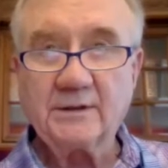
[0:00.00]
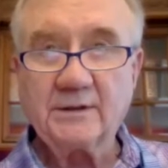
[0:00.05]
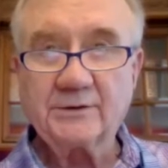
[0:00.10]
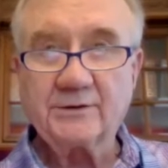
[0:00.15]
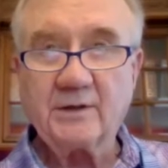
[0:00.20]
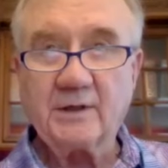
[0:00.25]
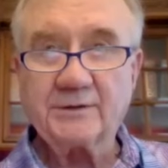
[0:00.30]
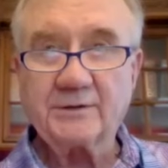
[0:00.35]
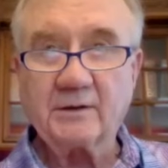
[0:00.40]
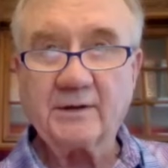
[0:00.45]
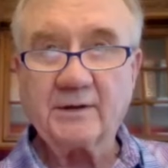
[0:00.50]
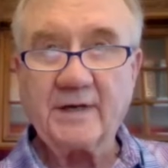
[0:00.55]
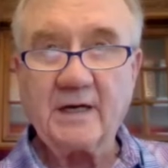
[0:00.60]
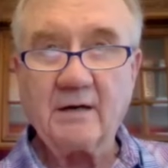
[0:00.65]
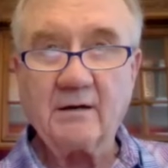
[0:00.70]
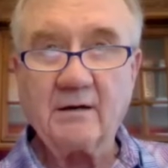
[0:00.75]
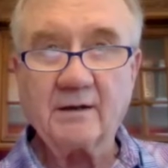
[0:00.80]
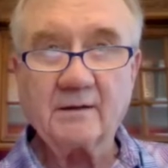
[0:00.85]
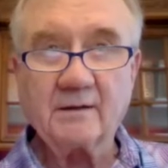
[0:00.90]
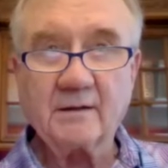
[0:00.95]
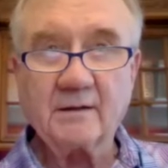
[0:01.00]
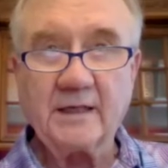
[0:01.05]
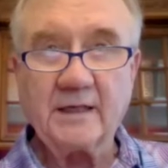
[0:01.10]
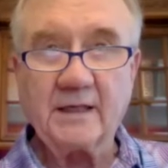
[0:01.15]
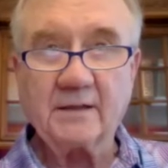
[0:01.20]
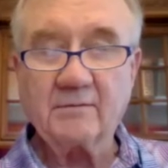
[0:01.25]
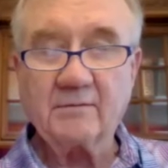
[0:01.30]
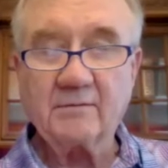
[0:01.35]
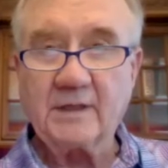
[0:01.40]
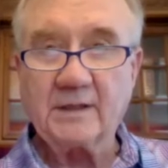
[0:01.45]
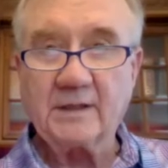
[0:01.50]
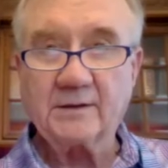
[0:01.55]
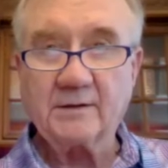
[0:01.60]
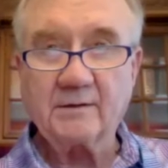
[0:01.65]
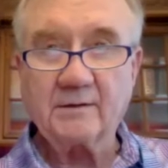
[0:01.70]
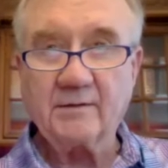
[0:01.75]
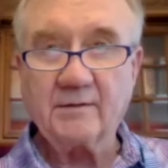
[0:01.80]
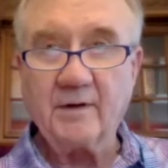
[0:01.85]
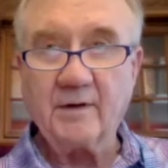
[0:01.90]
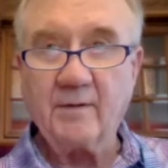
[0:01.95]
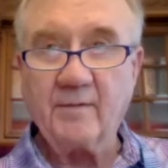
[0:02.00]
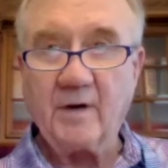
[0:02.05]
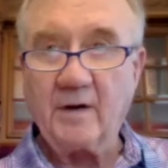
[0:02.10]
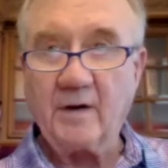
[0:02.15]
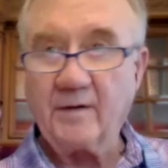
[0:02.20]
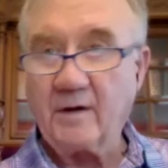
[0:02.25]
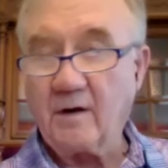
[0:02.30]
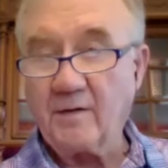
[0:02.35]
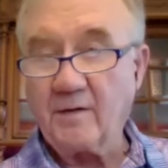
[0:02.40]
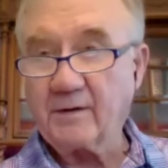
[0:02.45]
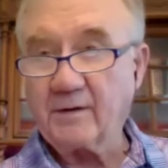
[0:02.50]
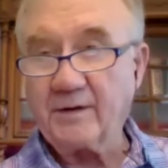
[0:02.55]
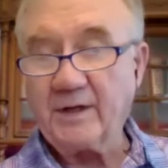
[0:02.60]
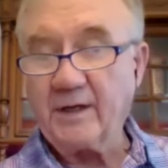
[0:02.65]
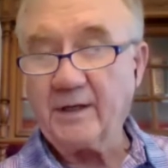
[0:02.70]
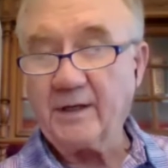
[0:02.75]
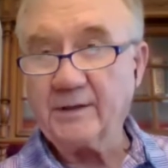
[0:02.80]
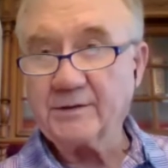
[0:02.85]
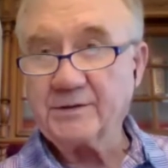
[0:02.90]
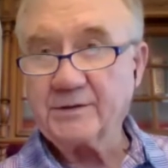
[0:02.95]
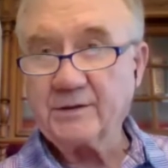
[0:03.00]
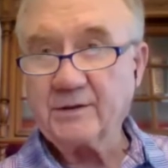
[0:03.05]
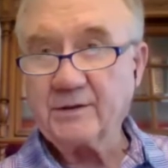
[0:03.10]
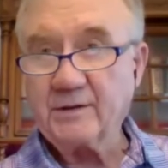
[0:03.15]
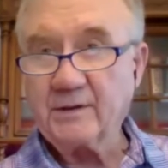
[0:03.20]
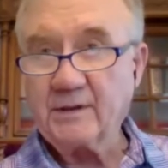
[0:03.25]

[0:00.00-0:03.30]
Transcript: Trucks are now at on their knees